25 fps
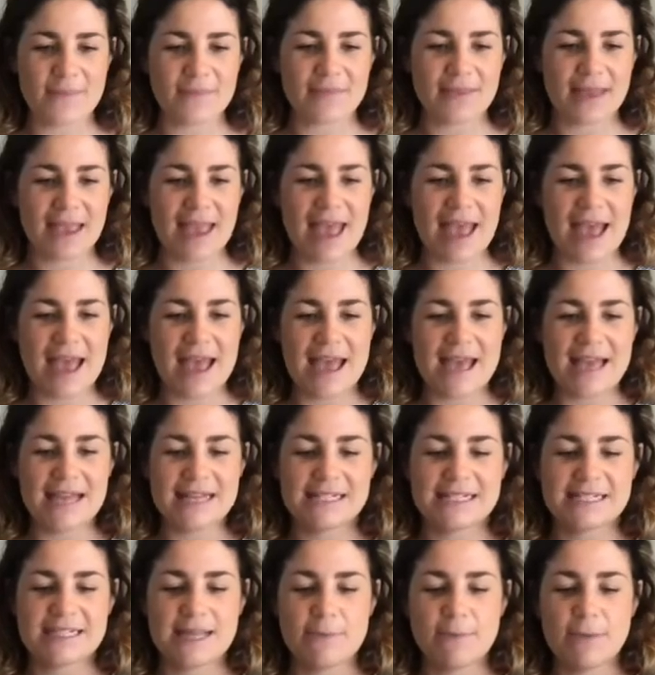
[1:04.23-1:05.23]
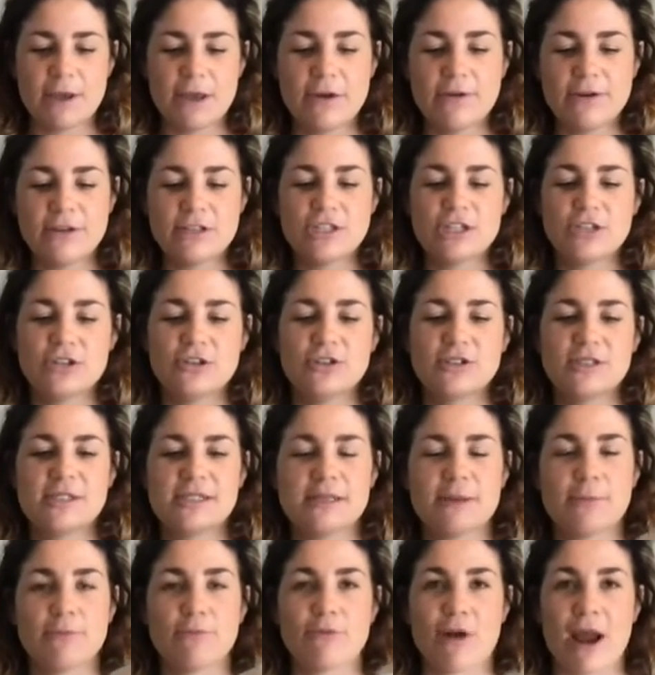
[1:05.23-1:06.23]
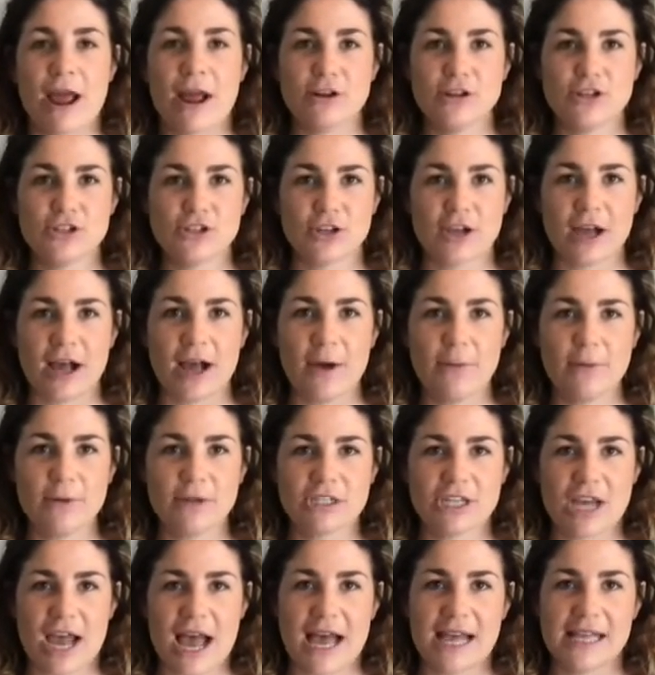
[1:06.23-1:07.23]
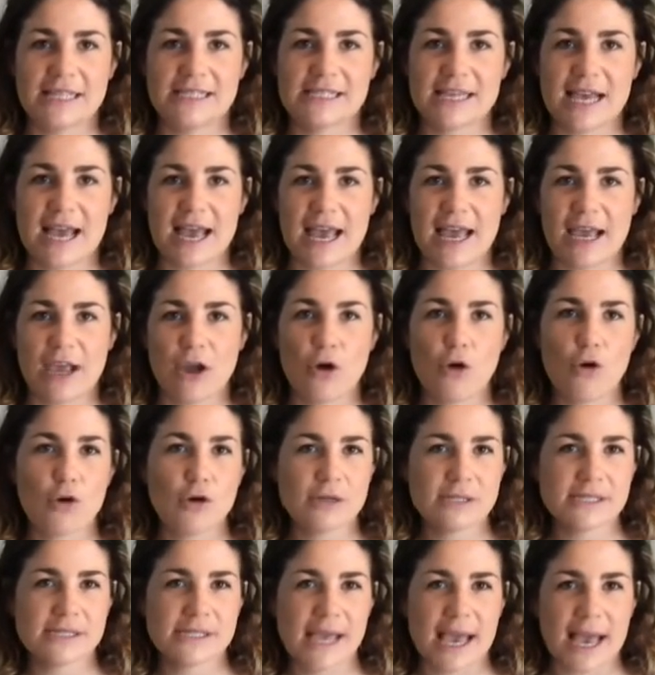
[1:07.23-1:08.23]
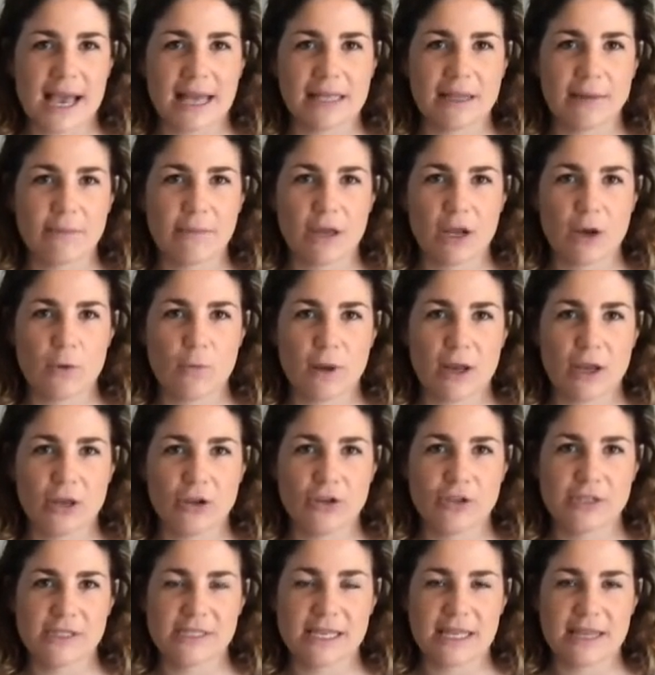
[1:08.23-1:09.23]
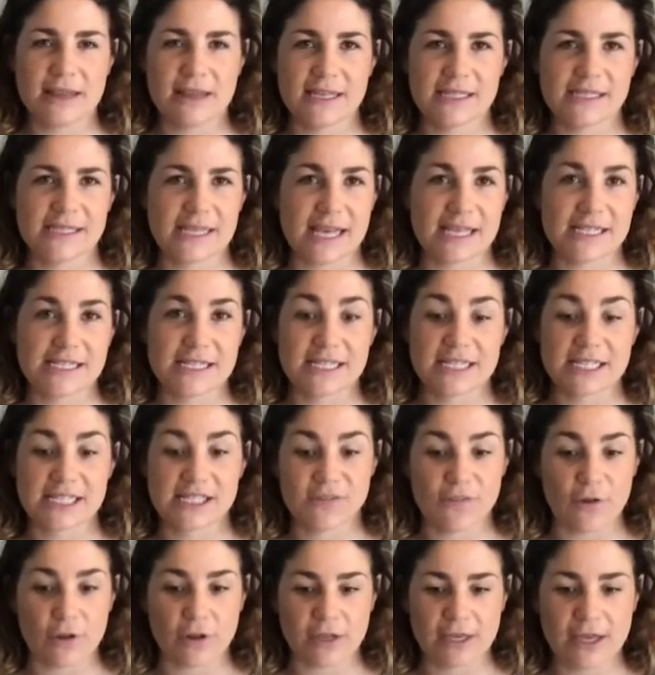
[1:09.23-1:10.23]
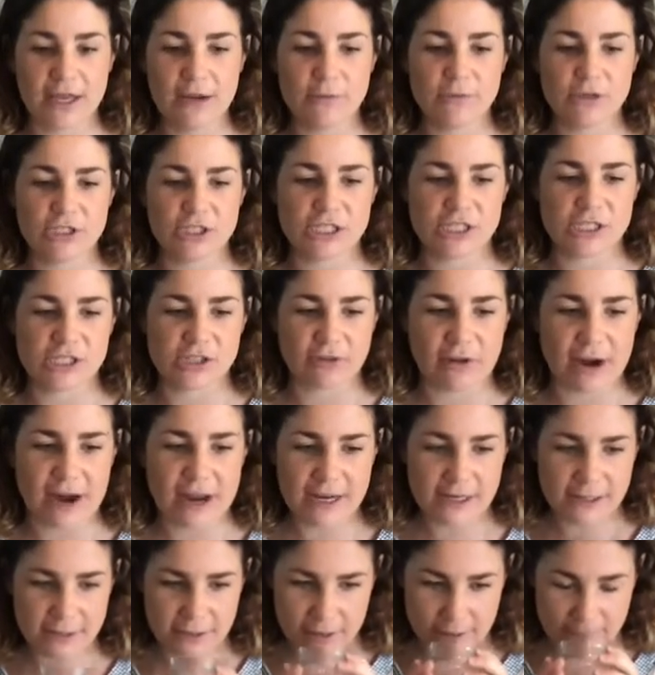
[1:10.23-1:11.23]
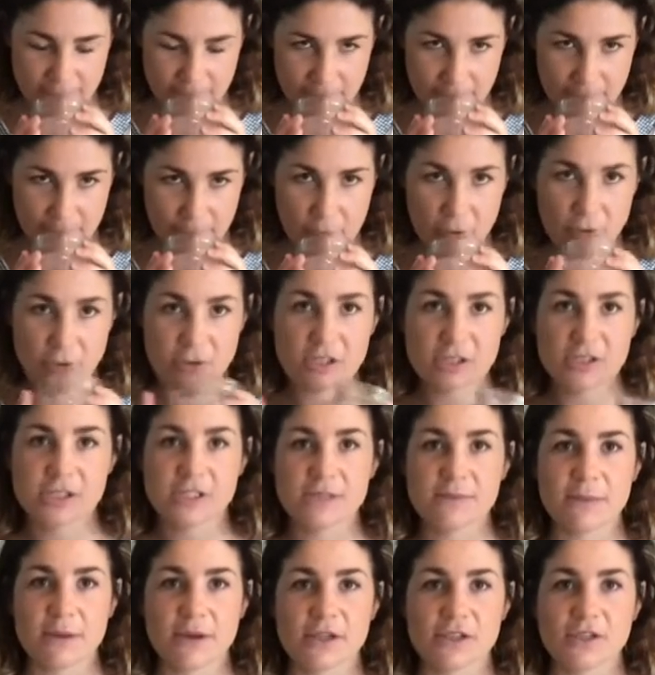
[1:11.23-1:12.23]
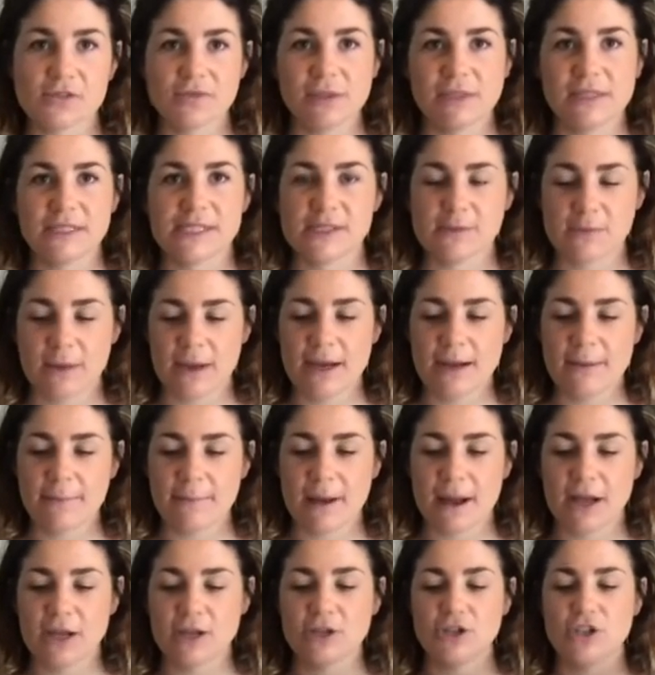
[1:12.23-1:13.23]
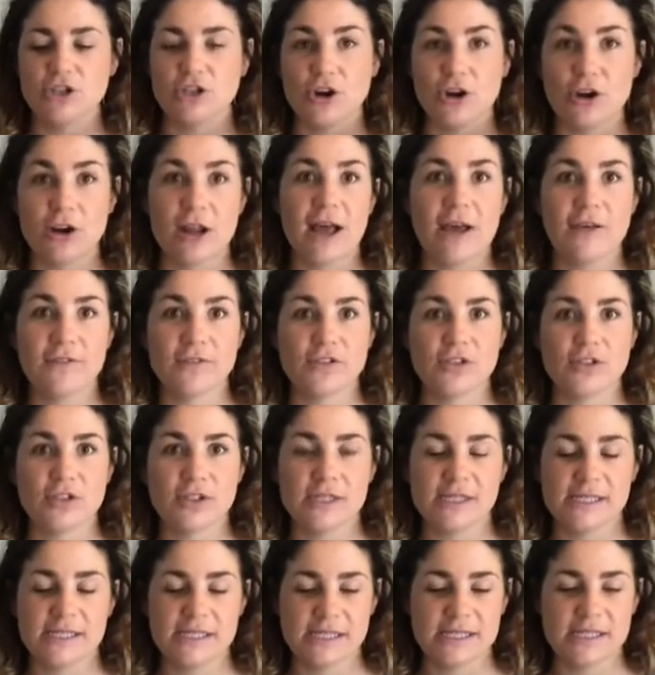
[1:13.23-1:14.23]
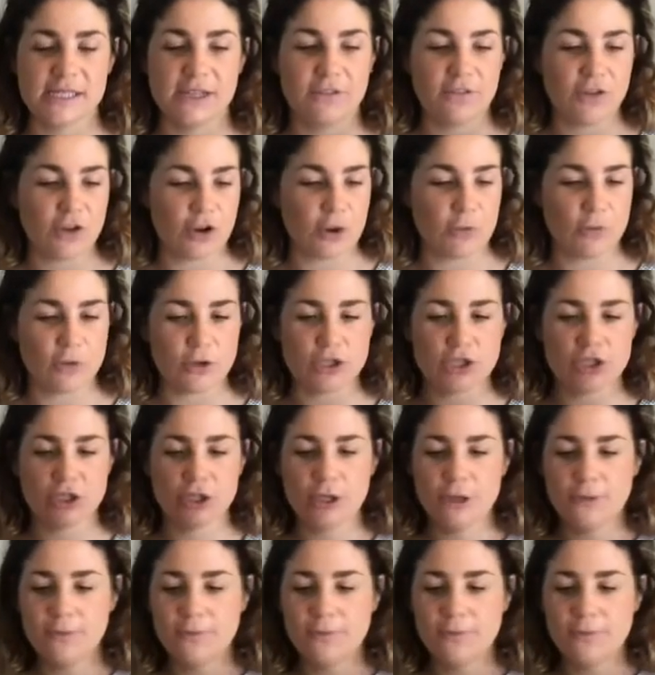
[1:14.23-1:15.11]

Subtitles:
And then we're going to use some brown sugar, which adds a coarser element when using this as an exfoliant, which is great. Also smells really sweet, but you don't have to use this if you don't want to.